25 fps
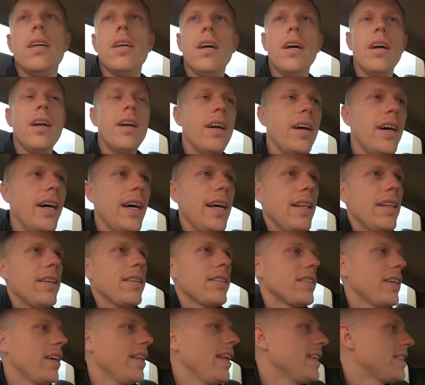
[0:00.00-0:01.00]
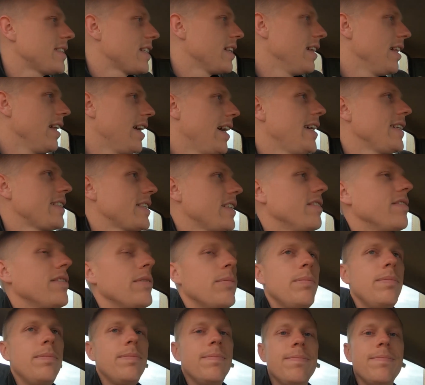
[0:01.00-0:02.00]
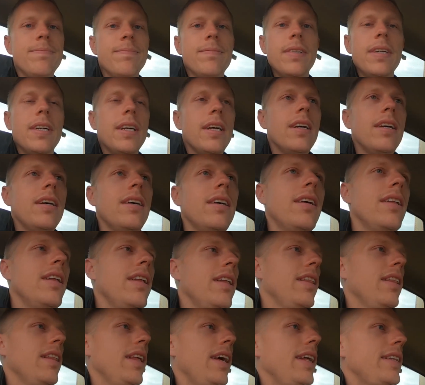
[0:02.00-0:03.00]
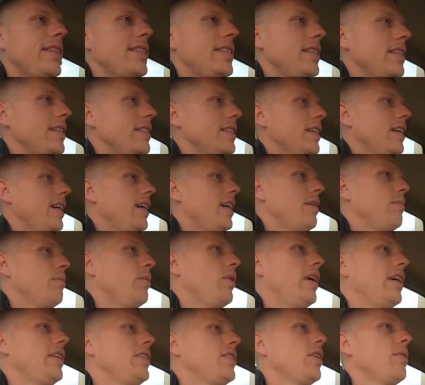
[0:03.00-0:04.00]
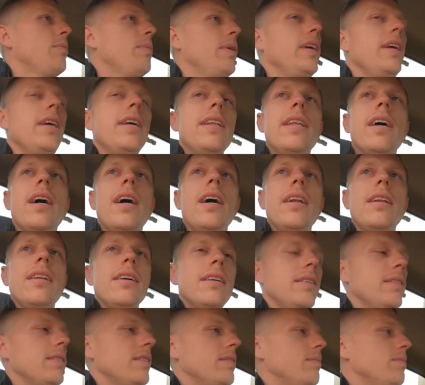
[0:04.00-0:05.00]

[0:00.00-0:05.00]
Alright, looks like that's the last of them. That is my job here done.